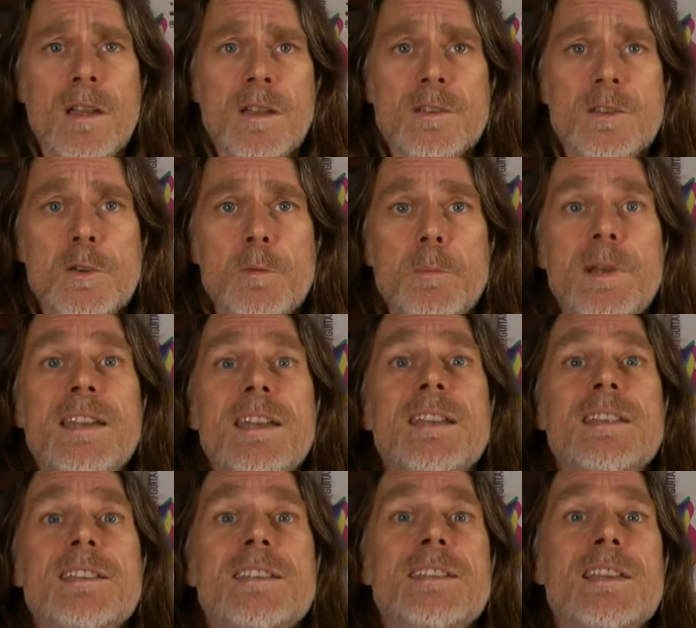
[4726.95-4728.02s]
Somebody
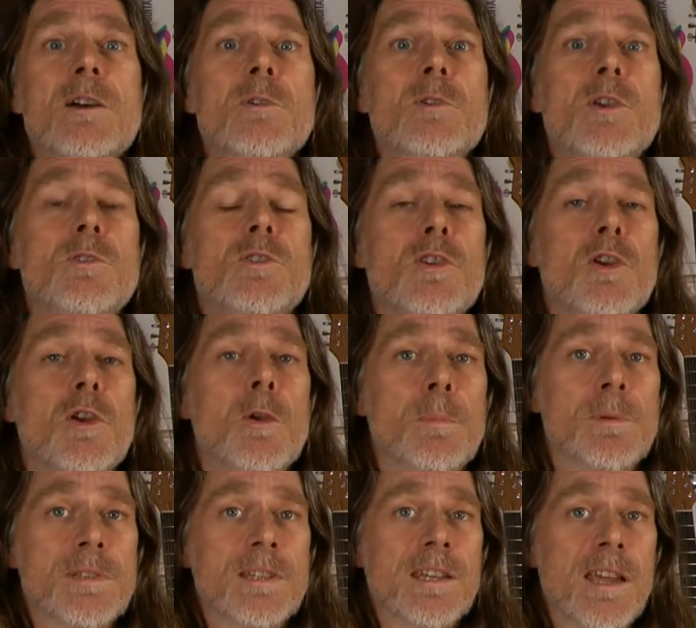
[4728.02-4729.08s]
needs to tell YouTube
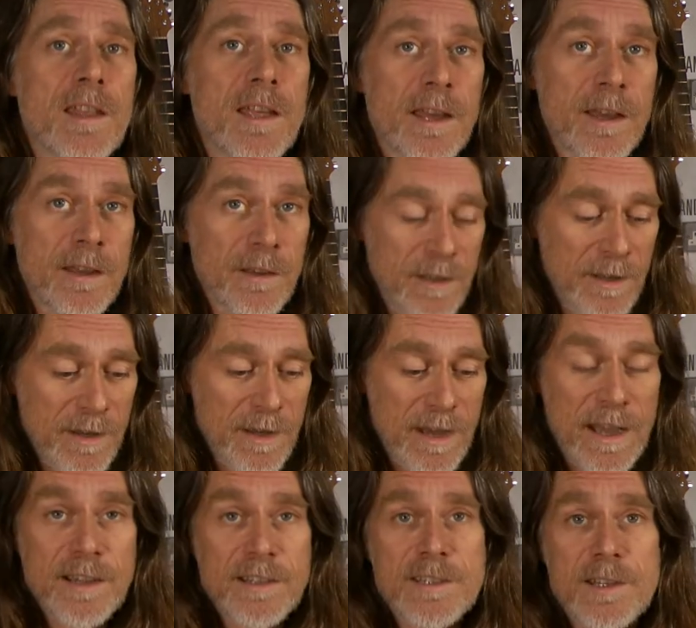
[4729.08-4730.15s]
to get their
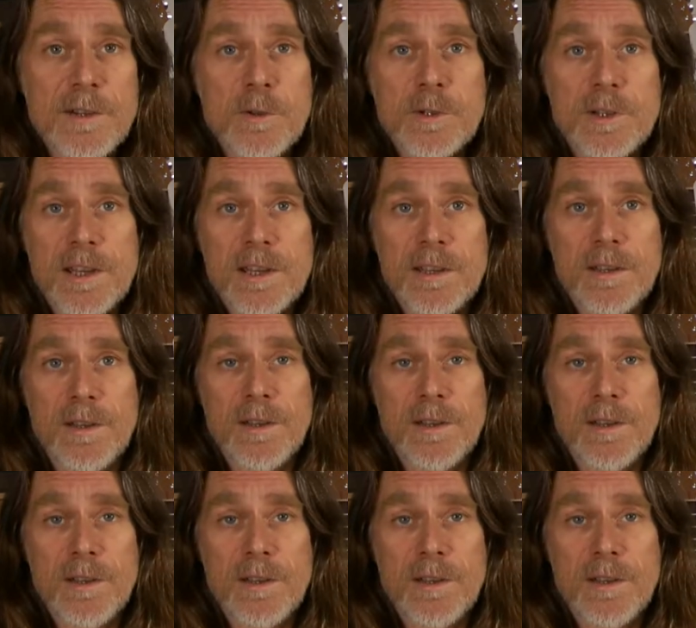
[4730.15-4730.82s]
act in order.